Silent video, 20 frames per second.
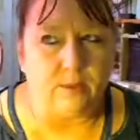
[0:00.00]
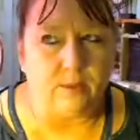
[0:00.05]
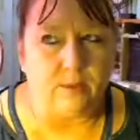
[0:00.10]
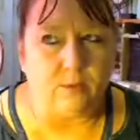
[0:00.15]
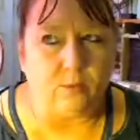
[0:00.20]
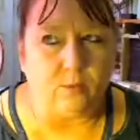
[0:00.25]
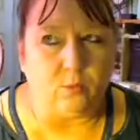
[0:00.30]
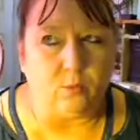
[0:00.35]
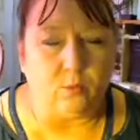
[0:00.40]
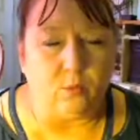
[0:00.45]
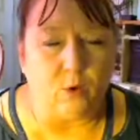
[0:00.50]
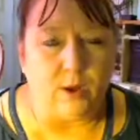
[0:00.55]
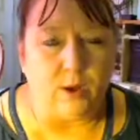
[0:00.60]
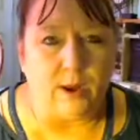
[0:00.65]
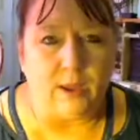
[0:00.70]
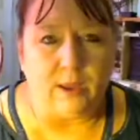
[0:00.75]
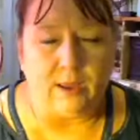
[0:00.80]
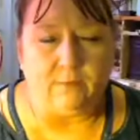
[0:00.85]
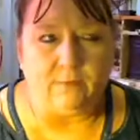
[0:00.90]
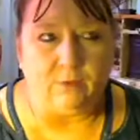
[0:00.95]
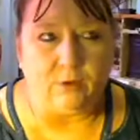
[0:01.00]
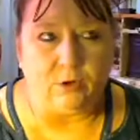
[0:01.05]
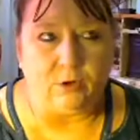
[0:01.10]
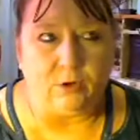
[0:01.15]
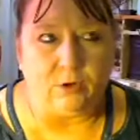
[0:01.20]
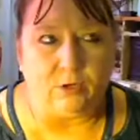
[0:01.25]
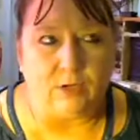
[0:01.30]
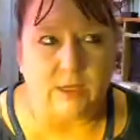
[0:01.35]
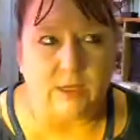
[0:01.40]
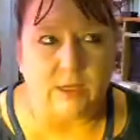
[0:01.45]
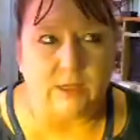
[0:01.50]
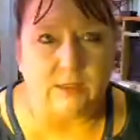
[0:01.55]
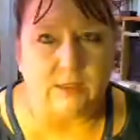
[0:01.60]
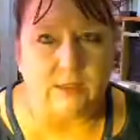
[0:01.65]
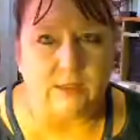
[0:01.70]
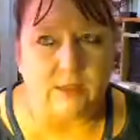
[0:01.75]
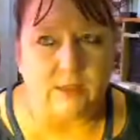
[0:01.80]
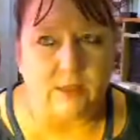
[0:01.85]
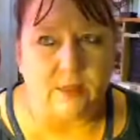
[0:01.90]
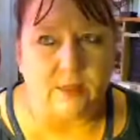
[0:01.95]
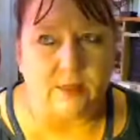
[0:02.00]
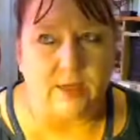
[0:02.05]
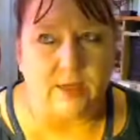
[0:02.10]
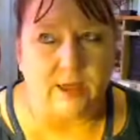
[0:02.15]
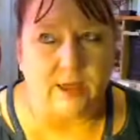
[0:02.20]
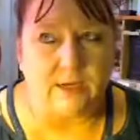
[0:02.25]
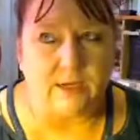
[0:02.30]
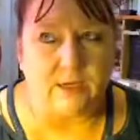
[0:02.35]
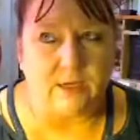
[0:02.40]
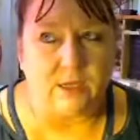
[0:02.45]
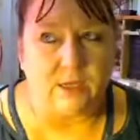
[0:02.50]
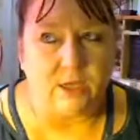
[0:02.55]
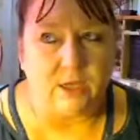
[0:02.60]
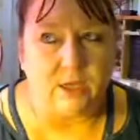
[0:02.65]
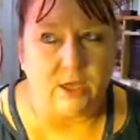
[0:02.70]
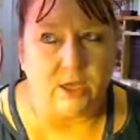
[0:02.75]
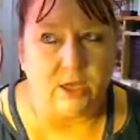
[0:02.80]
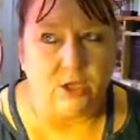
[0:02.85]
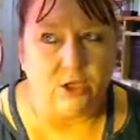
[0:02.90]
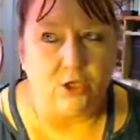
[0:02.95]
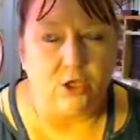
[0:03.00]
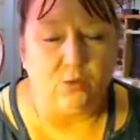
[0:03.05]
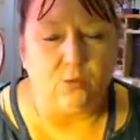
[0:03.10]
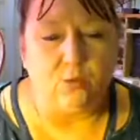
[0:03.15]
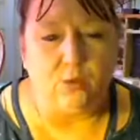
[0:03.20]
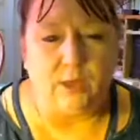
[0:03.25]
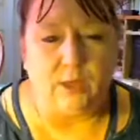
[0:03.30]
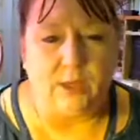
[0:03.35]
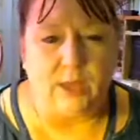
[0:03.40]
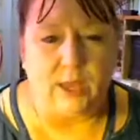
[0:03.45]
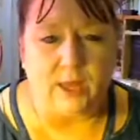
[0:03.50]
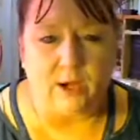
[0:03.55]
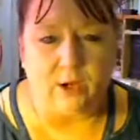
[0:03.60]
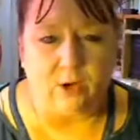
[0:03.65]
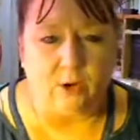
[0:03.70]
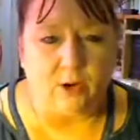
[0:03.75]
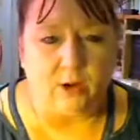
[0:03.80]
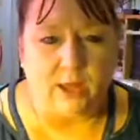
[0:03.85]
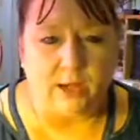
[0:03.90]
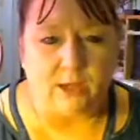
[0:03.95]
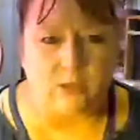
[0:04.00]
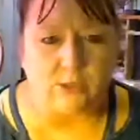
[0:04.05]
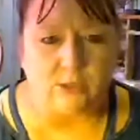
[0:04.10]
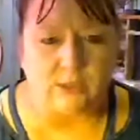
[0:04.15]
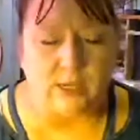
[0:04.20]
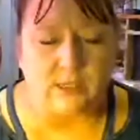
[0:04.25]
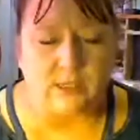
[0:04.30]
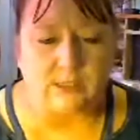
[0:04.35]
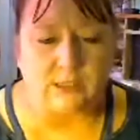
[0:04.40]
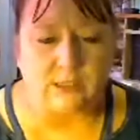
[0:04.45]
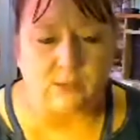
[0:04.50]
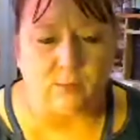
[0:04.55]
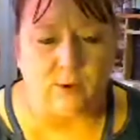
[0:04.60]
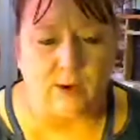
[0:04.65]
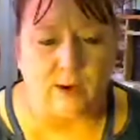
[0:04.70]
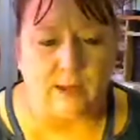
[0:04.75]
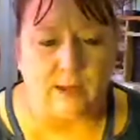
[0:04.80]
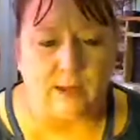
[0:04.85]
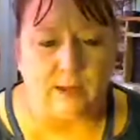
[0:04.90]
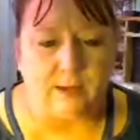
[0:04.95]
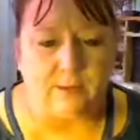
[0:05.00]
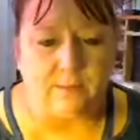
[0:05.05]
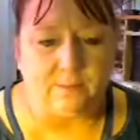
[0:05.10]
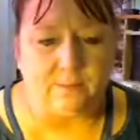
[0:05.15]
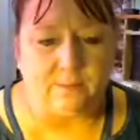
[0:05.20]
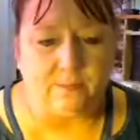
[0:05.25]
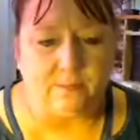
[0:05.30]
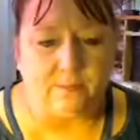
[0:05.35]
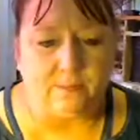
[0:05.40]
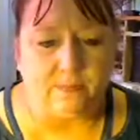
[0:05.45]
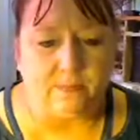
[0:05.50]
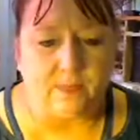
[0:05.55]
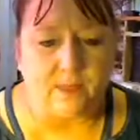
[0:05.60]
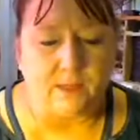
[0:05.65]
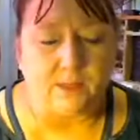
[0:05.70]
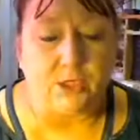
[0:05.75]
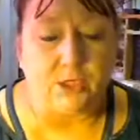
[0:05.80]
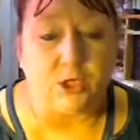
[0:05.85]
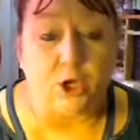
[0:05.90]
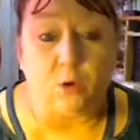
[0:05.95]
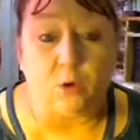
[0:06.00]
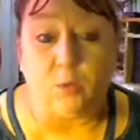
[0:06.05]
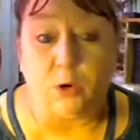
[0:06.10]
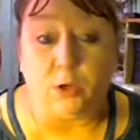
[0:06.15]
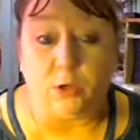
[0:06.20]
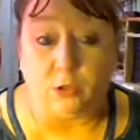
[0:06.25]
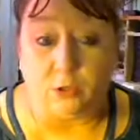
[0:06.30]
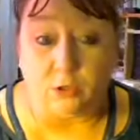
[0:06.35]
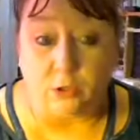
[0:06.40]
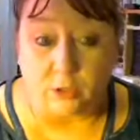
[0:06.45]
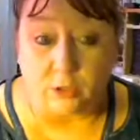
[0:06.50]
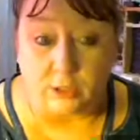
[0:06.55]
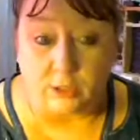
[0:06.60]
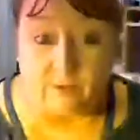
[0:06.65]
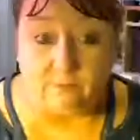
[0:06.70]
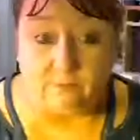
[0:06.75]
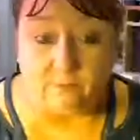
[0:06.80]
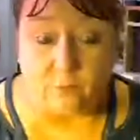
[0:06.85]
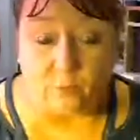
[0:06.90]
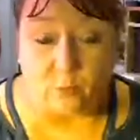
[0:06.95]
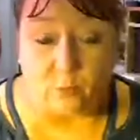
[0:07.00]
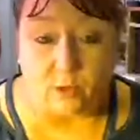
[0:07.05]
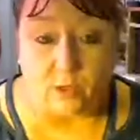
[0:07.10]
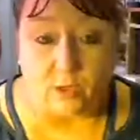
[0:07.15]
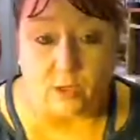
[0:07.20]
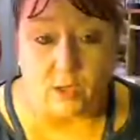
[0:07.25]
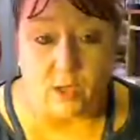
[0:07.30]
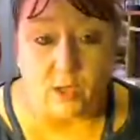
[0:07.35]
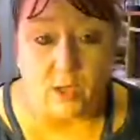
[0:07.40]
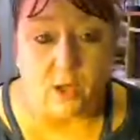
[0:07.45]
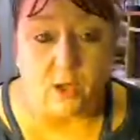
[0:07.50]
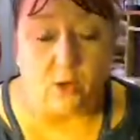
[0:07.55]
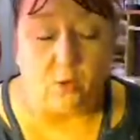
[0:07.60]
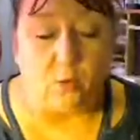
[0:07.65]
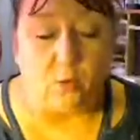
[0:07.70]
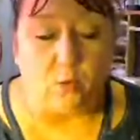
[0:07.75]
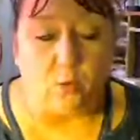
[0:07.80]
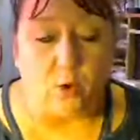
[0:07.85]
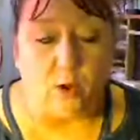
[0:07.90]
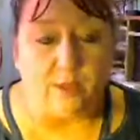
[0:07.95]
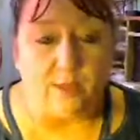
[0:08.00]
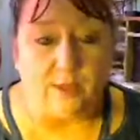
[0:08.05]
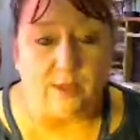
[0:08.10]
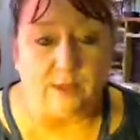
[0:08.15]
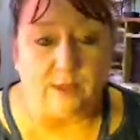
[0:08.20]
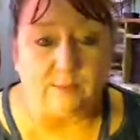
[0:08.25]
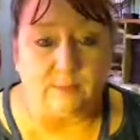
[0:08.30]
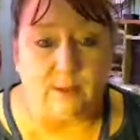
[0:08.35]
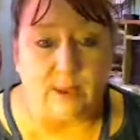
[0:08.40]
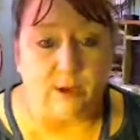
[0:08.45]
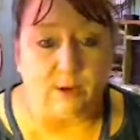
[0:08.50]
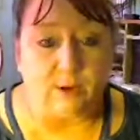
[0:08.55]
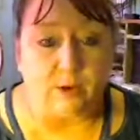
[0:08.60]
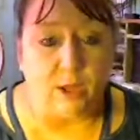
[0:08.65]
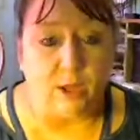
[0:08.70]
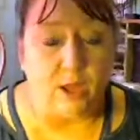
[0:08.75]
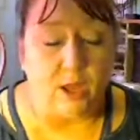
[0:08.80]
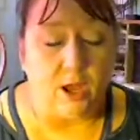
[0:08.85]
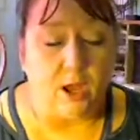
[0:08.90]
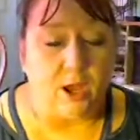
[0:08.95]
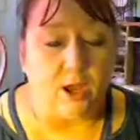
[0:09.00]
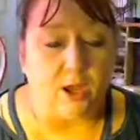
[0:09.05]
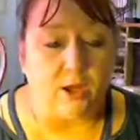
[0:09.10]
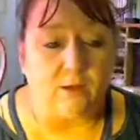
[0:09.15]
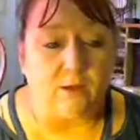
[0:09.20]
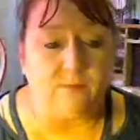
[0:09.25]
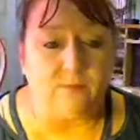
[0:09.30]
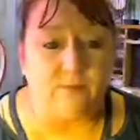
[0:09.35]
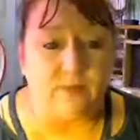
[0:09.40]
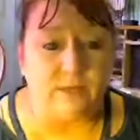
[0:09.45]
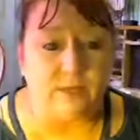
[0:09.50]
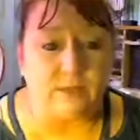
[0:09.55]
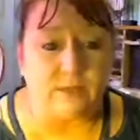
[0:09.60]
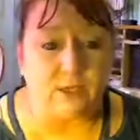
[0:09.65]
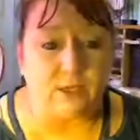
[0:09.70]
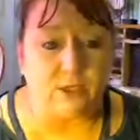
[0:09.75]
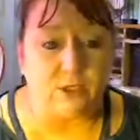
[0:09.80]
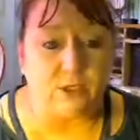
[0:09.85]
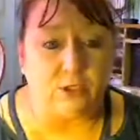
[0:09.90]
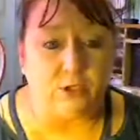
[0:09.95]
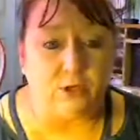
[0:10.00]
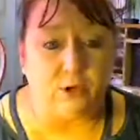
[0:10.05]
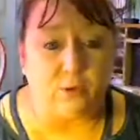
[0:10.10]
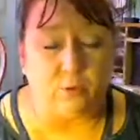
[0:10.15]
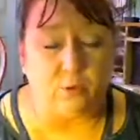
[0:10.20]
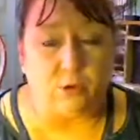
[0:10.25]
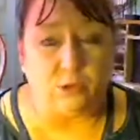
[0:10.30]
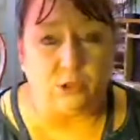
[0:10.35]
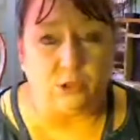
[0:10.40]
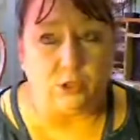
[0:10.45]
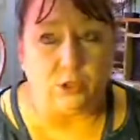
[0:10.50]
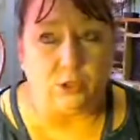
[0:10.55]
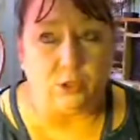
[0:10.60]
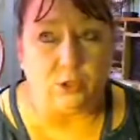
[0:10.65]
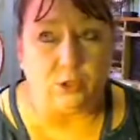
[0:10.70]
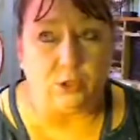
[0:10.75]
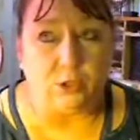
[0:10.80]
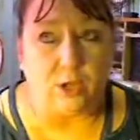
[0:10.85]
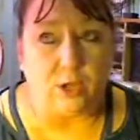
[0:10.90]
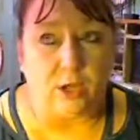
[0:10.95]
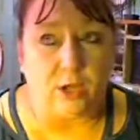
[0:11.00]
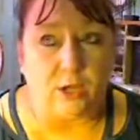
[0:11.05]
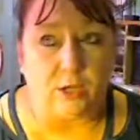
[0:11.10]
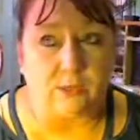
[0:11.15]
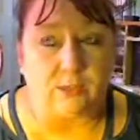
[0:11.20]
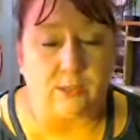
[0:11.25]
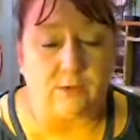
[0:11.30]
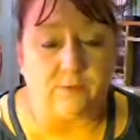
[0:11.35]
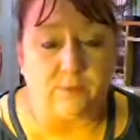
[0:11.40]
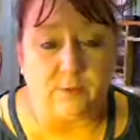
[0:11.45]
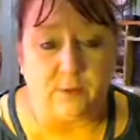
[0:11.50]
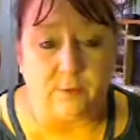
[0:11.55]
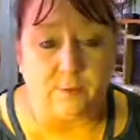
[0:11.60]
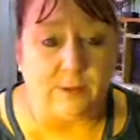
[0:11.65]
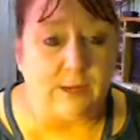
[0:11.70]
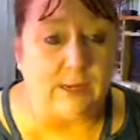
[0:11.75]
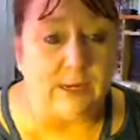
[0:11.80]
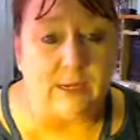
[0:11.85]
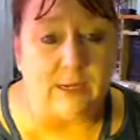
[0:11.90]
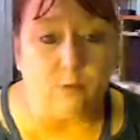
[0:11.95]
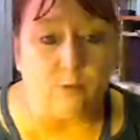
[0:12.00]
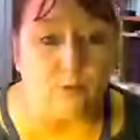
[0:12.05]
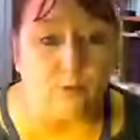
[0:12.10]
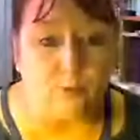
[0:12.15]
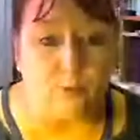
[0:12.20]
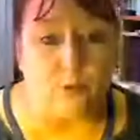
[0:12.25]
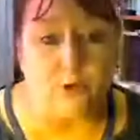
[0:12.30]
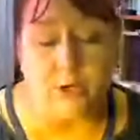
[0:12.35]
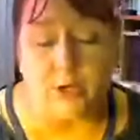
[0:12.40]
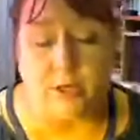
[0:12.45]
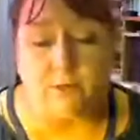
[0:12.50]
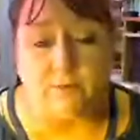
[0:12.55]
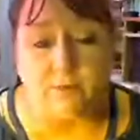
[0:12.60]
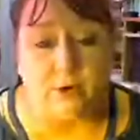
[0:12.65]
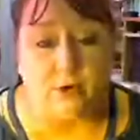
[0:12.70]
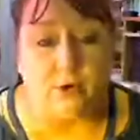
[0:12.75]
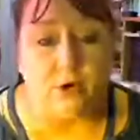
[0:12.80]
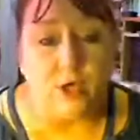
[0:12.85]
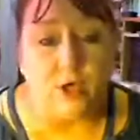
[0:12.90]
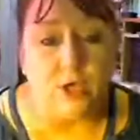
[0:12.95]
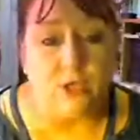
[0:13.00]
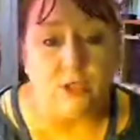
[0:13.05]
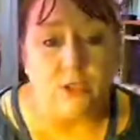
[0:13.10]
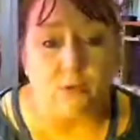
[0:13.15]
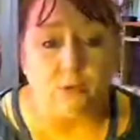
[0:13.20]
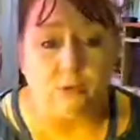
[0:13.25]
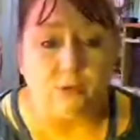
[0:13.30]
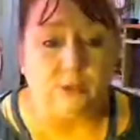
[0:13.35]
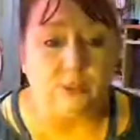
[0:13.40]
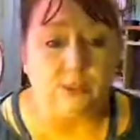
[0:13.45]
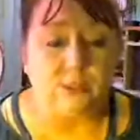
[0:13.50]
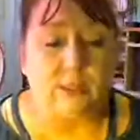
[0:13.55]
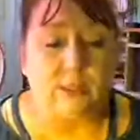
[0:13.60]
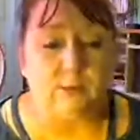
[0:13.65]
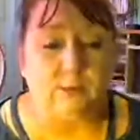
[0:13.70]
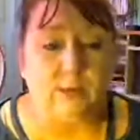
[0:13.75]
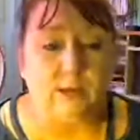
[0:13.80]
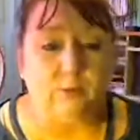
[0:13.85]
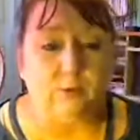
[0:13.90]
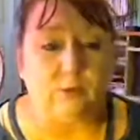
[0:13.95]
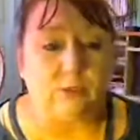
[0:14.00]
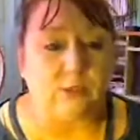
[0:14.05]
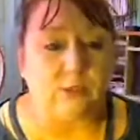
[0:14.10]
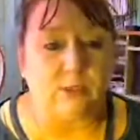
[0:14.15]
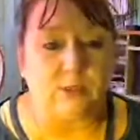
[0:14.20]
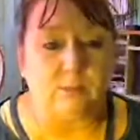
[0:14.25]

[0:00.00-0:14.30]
What I have learned is that you really got to learn how to use Etsy rank to know what you're looking for, what things matter. All of this, you don't want your stuff competing with one another. Don't use the same keywords.